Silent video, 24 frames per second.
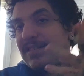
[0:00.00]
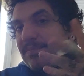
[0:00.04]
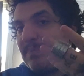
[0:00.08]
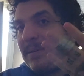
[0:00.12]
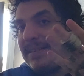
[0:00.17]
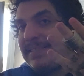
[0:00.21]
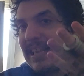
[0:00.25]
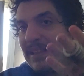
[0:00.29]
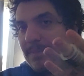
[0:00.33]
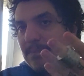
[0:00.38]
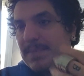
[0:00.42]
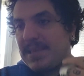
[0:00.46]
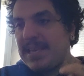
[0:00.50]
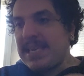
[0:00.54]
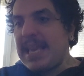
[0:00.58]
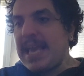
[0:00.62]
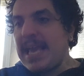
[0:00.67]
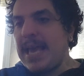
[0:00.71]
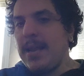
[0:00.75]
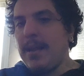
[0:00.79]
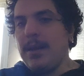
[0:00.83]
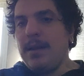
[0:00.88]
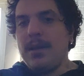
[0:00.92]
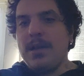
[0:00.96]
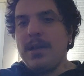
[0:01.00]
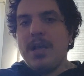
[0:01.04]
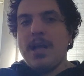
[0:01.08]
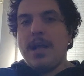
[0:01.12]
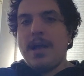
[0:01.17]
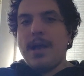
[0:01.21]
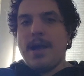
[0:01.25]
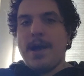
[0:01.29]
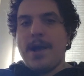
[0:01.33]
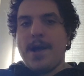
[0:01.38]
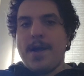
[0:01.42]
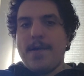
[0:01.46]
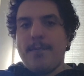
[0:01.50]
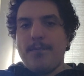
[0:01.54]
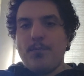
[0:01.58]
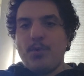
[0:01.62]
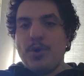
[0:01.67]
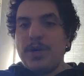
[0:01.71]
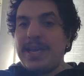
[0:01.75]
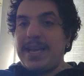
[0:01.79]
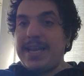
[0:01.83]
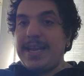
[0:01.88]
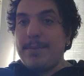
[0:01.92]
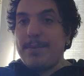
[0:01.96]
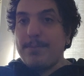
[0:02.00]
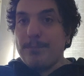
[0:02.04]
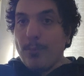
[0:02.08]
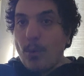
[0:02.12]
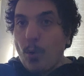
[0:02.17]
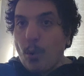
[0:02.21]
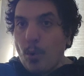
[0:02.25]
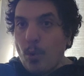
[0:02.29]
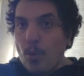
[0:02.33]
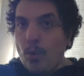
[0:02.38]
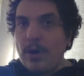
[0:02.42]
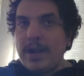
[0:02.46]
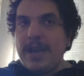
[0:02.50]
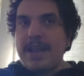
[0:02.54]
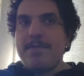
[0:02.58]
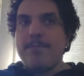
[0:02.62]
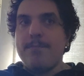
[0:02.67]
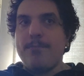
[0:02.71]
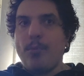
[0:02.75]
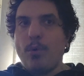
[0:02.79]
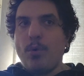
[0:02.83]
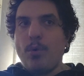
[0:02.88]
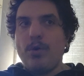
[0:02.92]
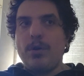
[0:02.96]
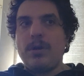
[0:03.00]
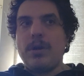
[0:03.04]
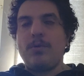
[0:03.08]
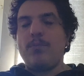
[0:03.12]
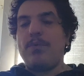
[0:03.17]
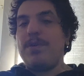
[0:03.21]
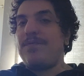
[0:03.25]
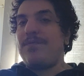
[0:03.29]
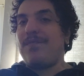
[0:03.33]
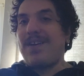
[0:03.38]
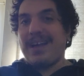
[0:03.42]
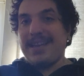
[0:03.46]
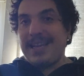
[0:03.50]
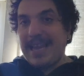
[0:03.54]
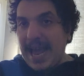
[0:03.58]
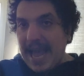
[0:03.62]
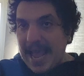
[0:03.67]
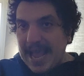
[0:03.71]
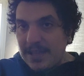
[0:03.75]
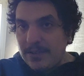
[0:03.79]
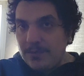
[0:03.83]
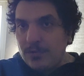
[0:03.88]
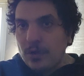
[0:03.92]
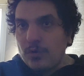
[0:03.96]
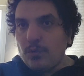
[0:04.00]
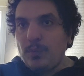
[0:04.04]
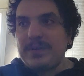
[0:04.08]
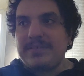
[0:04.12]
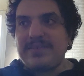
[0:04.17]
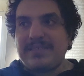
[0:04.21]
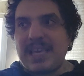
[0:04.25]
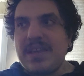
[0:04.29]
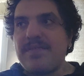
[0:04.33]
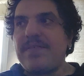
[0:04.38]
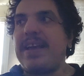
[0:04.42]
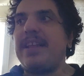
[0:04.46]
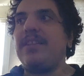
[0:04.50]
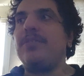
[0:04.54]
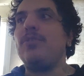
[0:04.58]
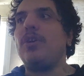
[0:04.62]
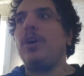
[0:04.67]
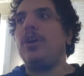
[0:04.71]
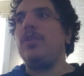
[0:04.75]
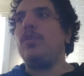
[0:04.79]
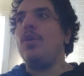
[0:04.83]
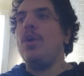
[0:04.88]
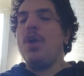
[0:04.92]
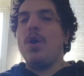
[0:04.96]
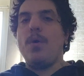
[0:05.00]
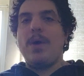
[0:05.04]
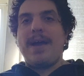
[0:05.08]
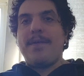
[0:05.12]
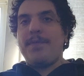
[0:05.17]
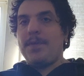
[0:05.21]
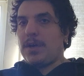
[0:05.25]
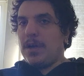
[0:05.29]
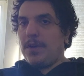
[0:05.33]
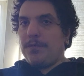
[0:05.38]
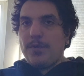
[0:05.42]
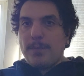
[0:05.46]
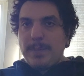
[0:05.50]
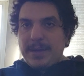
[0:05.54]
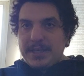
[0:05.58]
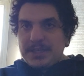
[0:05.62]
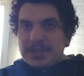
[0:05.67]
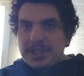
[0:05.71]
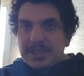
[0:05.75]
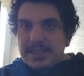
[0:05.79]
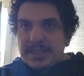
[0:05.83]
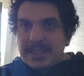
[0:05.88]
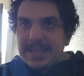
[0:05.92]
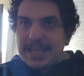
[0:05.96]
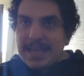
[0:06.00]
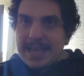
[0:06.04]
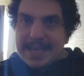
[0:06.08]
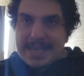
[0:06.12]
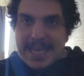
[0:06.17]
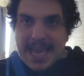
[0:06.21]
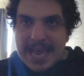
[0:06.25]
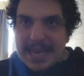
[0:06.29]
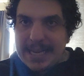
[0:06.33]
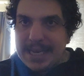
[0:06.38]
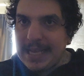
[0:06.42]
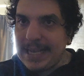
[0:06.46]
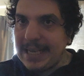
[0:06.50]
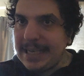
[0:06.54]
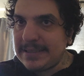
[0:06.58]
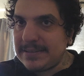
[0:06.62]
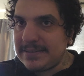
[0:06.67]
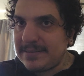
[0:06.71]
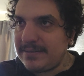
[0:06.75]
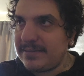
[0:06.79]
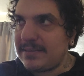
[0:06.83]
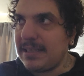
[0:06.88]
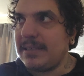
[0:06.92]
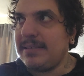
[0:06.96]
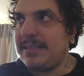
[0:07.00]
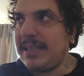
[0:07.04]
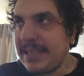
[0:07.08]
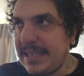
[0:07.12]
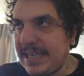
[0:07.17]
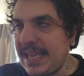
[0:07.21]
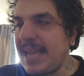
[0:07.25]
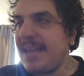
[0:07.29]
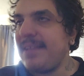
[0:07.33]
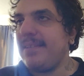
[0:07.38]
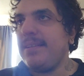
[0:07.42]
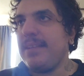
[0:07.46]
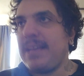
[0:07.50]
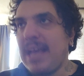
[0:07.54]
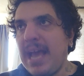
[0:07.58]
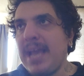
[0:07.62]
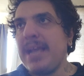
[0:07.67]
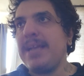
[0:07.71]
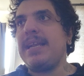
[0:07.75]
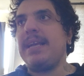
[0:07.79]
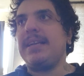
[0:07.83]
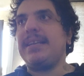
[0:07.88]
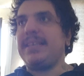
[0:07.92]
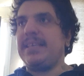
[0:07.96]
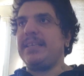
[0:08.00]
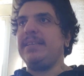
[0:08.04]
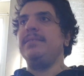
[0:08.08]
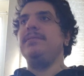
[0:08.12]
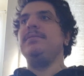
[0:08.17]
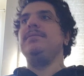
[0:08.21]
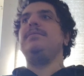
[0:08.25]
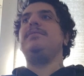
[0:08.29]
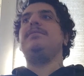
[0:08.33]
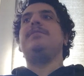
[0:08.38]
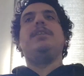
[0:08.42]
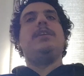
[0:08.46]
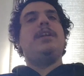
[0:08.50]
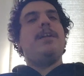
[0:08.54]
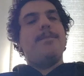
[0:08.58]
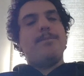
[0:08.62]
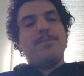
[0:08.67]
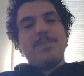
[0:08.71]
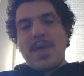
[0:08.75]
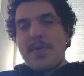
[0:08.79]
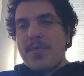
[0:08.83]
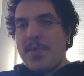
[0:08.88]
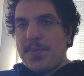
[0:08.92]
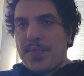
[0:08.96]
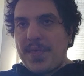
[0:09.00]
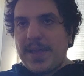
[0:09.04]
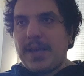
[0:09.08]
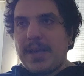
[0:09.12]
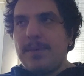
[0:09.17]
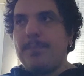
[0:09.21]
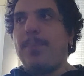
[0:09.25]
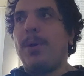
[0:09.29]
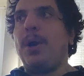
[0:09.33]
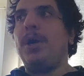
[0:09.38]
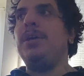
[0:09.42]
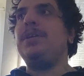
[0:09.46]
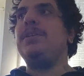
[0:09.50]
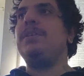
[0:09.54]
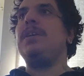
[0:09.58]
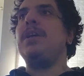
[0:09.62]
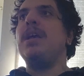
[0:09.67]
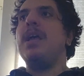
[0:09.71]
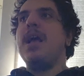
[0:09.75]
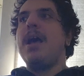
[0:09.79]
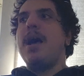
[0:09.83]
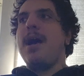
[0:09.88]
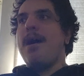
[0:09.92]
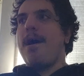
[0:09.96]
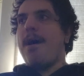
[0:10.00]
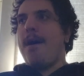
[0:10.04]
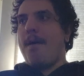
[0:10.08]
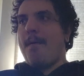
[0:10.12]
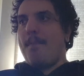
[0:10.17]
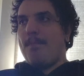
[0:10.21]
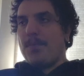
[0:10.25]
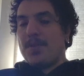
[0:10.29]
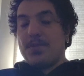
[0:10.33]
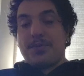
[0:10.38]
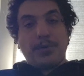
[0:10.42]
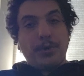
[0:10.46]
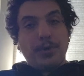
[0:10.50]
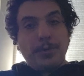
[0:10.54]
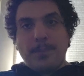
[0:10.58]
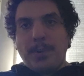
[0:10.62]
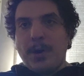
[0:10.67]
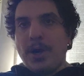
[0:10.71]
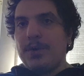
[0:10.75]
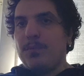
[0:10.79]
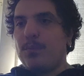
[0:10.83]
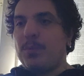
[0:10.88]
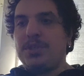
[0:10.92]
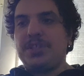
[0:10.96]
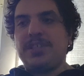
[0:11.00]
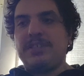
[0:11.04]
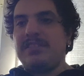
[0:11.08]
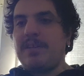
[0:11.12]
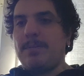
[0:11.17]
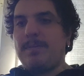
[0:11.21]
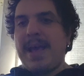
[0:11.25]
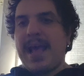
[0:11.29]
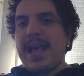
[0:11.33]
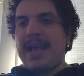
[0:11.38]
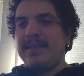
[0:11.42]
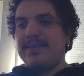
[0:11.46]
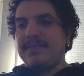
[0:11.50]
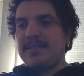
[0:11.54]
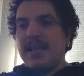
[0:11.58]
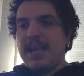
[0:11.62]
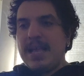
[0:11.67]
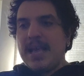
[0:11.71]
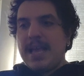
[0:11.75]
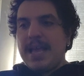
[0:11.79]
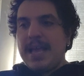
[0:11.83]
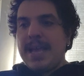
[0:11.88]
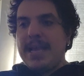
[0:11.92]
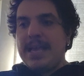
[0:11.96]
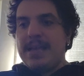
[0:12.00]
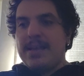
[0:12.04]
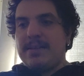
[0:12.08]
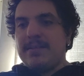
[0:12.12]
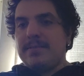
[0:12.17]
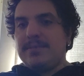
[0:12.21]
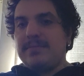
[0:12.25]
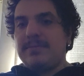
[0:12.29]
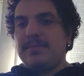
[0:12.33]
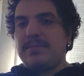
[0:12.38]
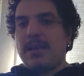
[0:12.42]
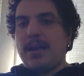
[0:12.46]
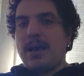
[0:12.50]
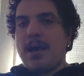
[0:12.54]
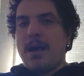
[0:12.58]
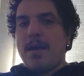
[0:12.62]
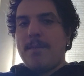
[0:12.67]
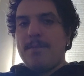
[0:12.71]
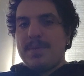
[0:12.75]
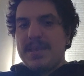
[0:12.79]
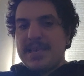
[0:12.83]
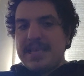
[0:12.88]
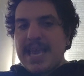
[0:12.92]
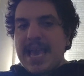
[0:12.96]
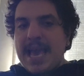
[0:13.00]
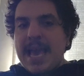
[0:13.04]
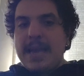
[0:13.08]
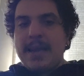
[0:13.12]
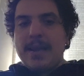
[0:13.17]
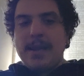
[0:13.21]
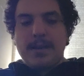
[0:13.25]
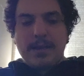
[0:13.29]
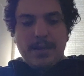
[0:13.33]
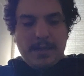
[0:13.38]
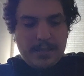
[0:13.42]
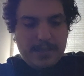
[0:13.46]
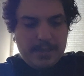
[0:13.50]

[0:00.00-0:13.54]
pissed at Miguel. We're getting more and more. We find Anton. We save Anton. I have the confirmation that again is the king guy that kills. That's the second part. The third part, which is the best, is Miguel